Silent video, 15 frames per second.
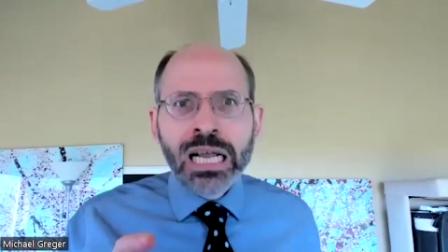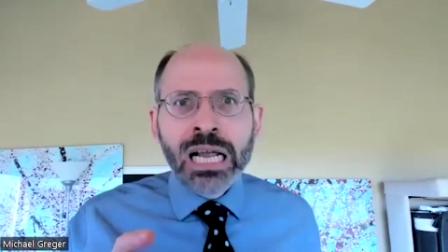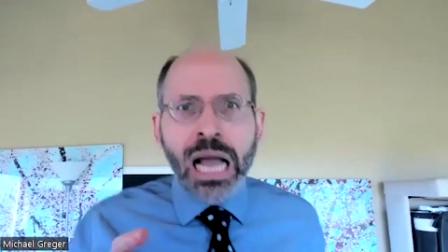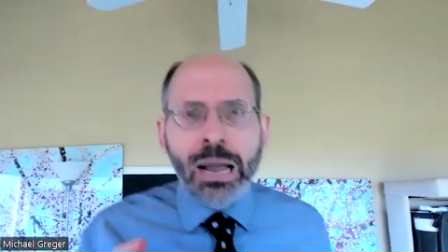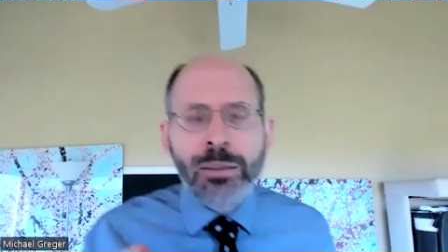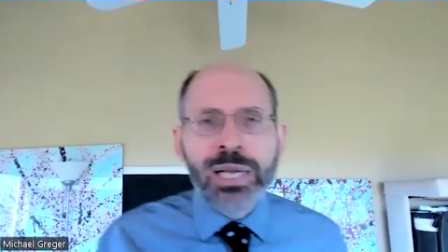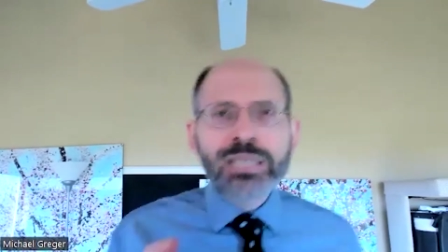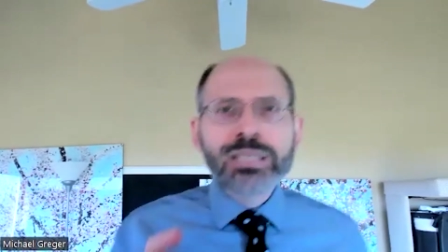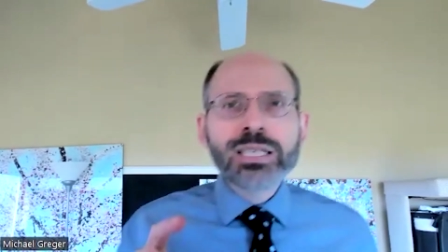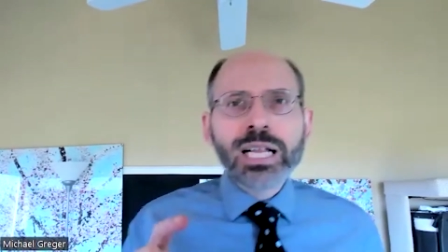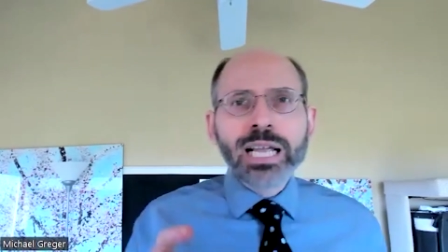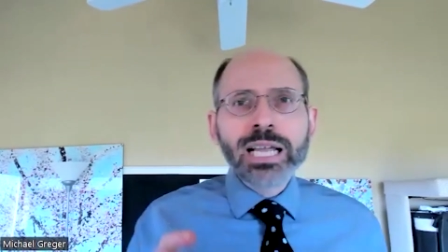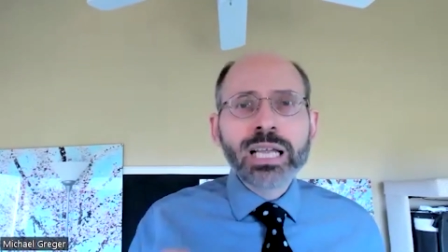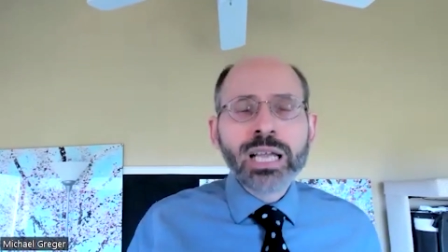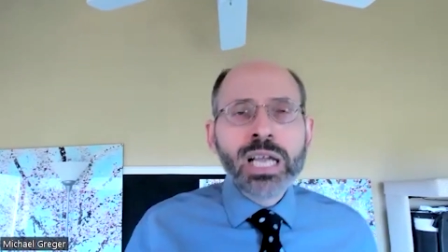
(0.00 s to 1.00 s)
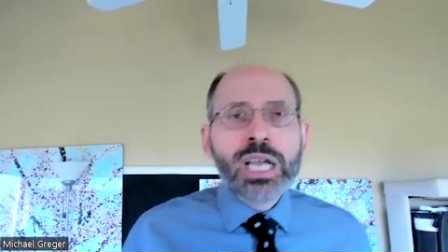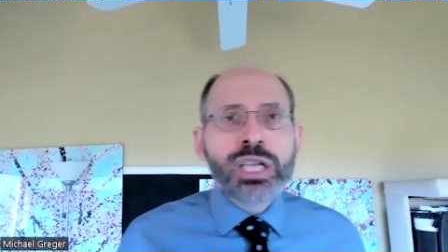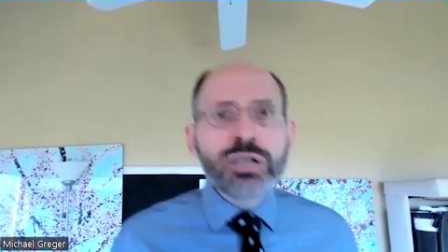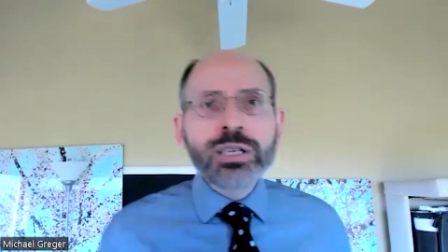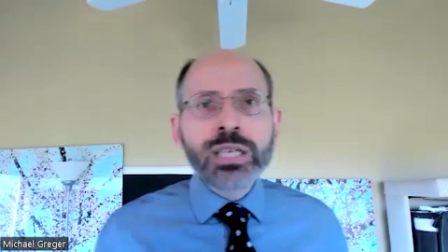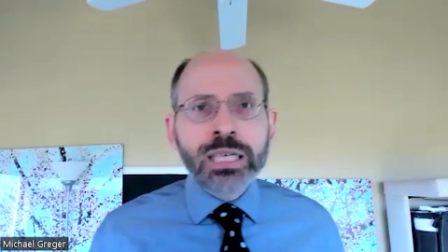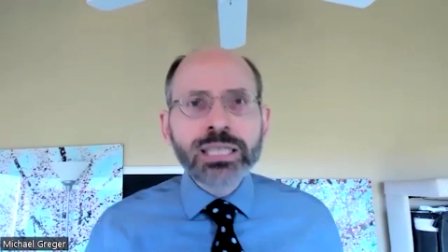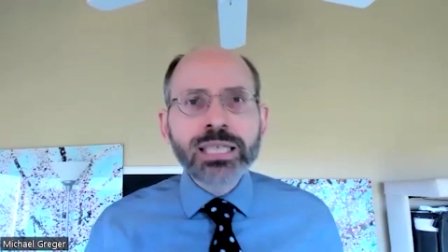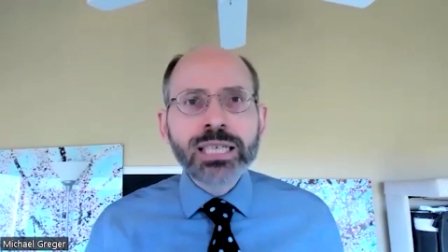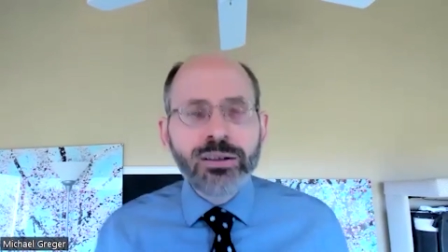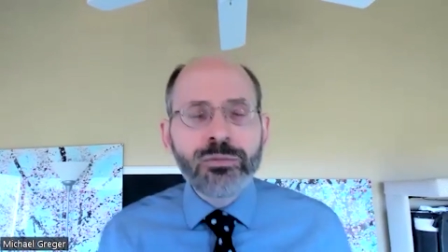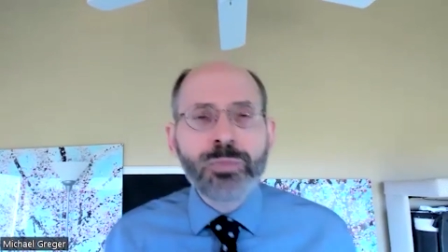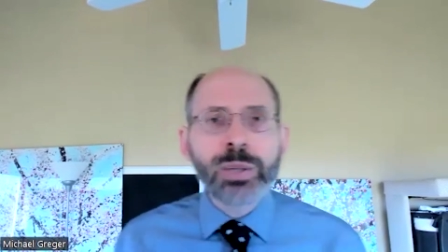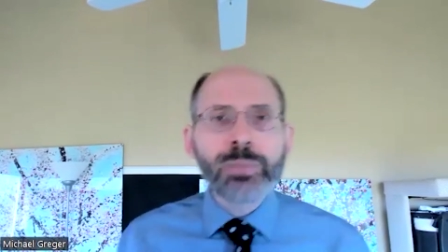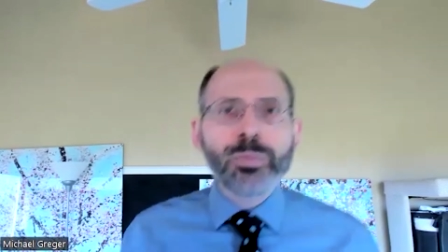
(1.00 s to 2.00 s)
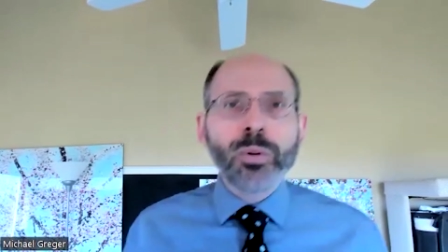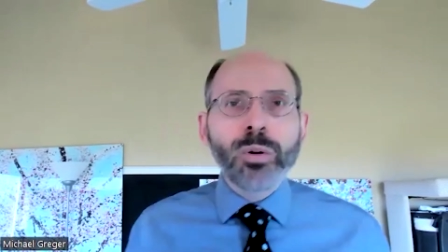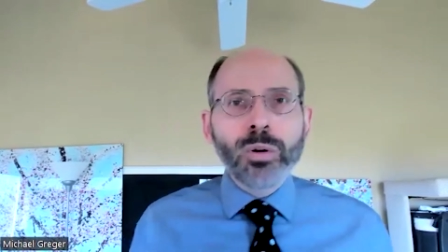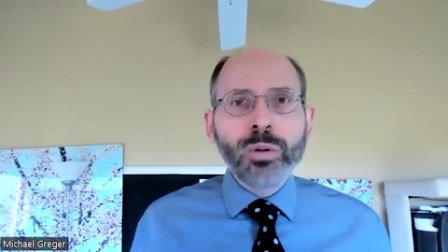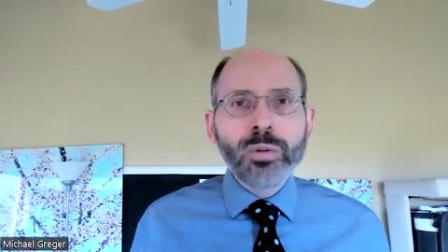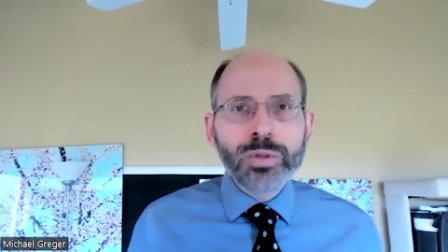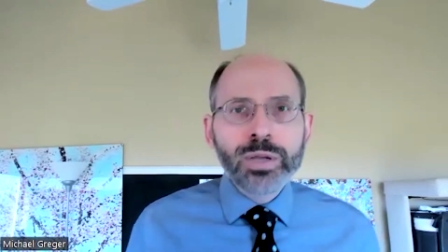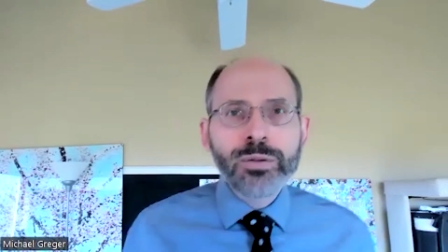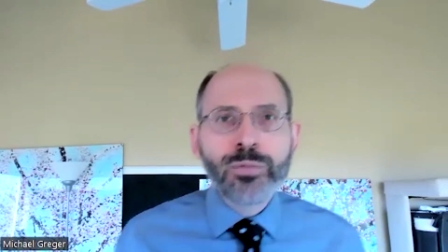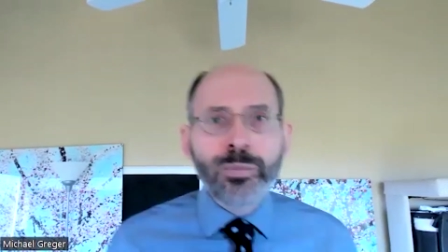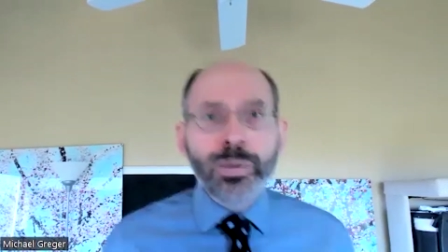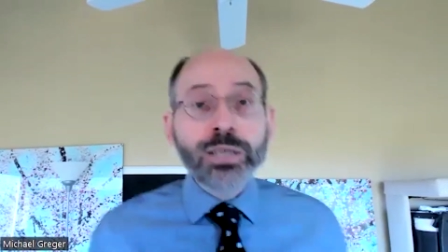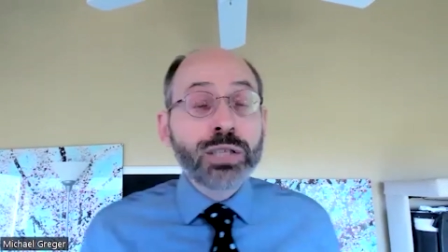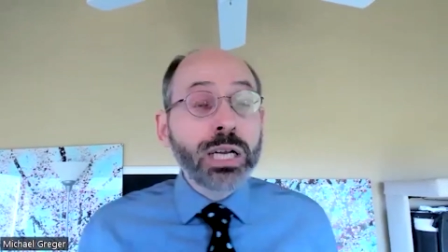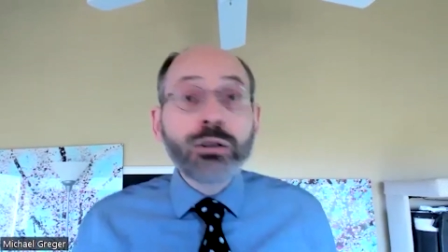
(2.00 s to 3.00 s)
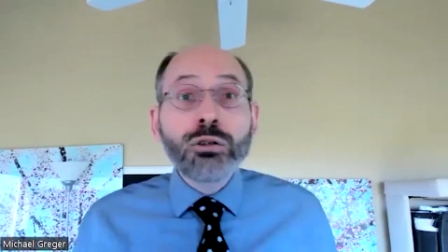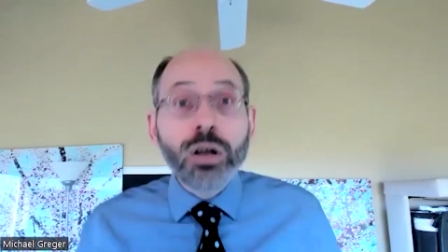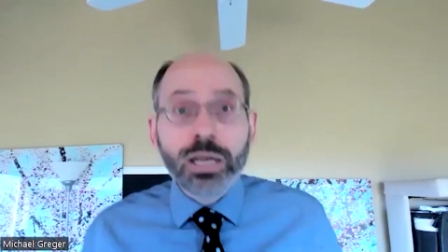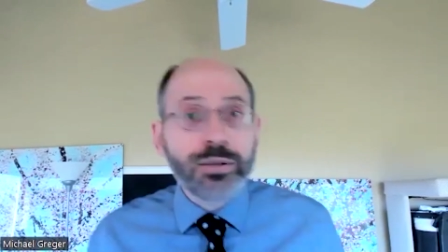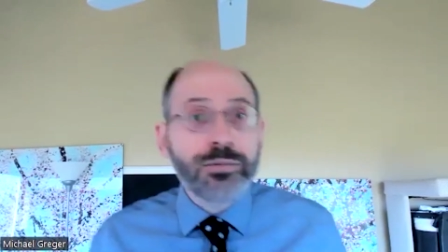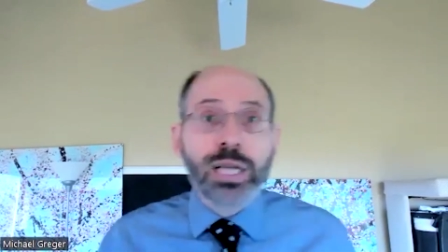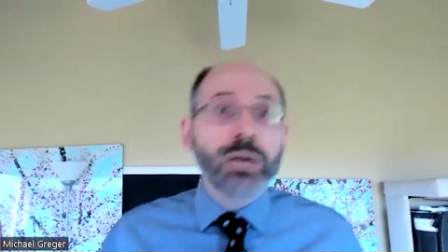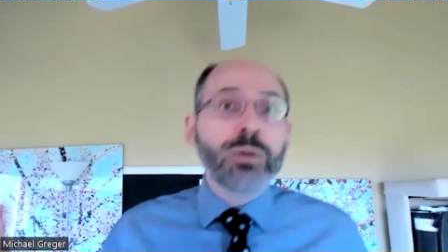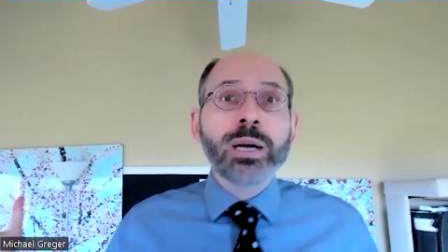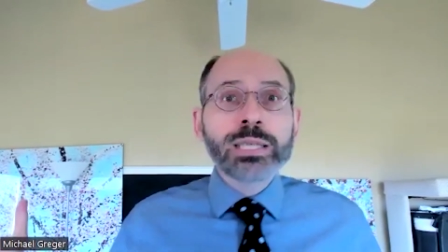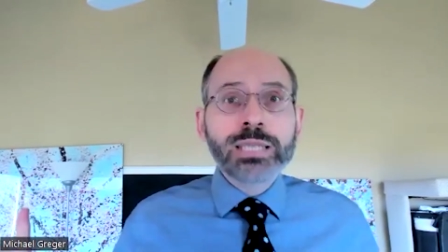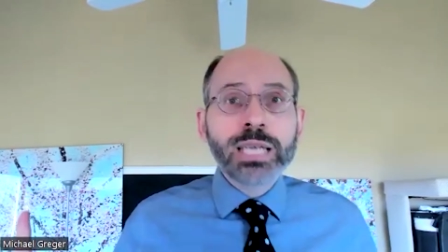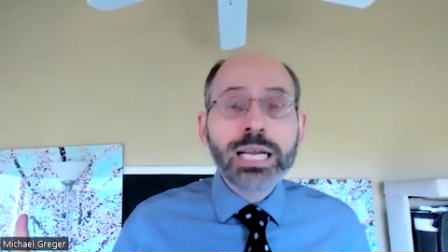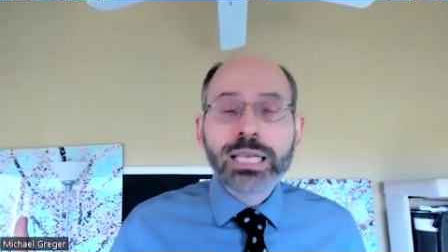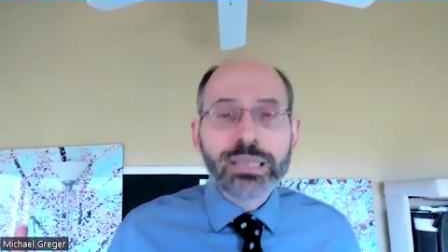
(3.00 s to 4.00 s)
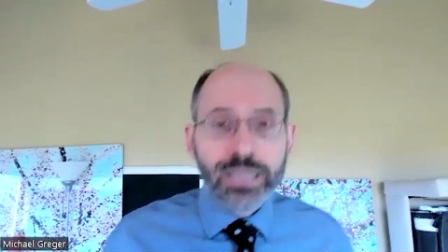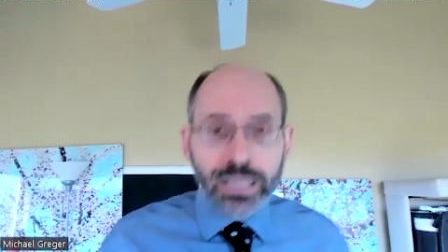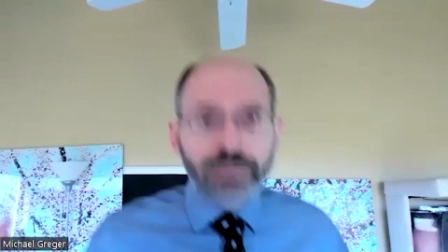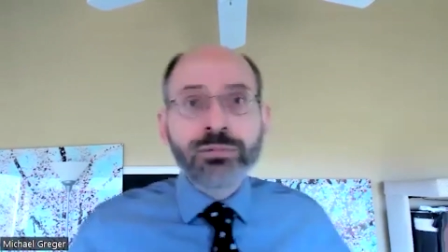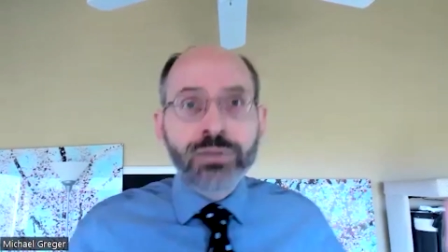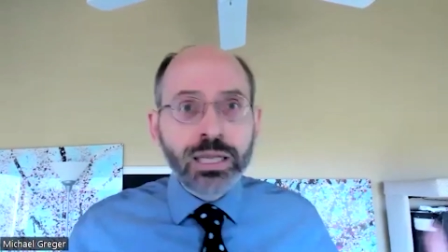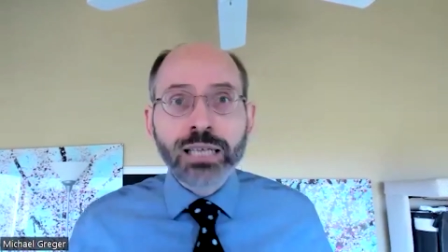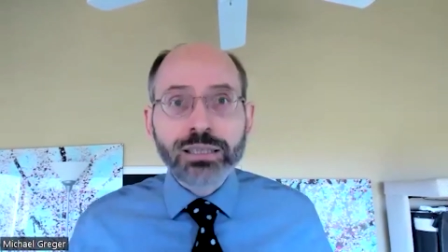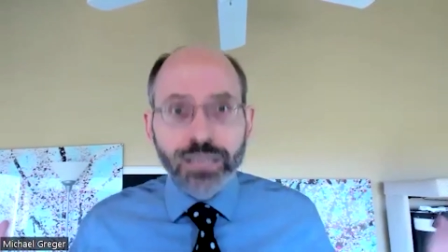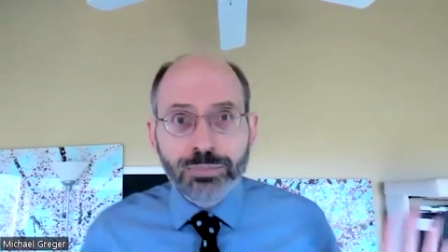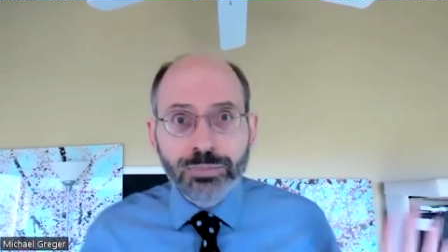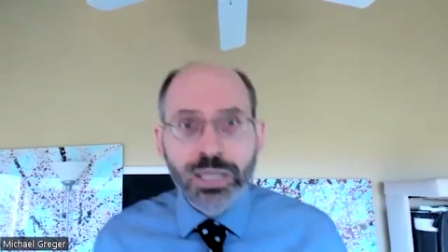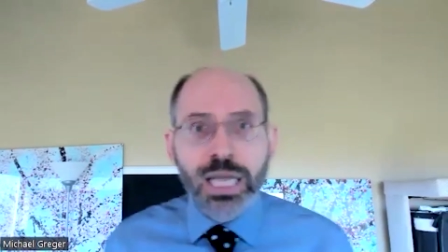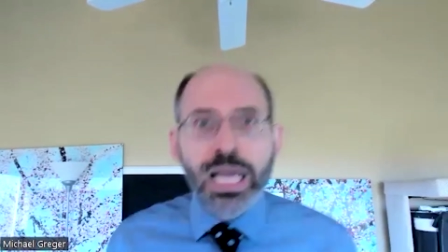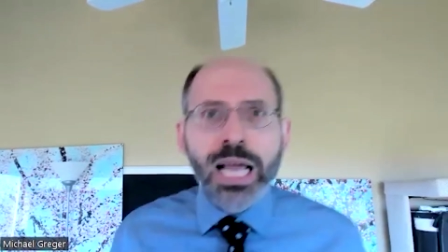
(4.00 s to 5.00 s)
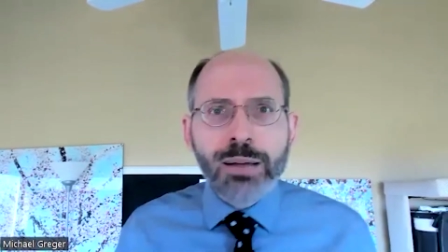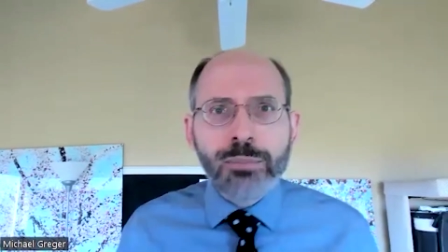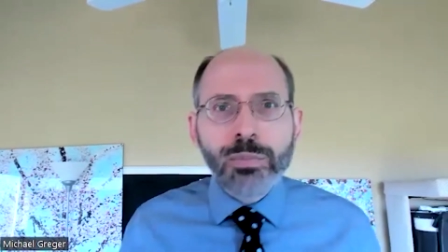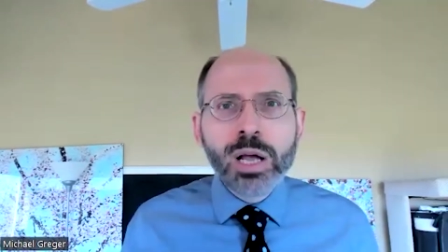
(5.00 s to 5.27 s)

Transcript: I mean, it's like, you need to give people the information. And look, if they don't want to take it, then that's up to them.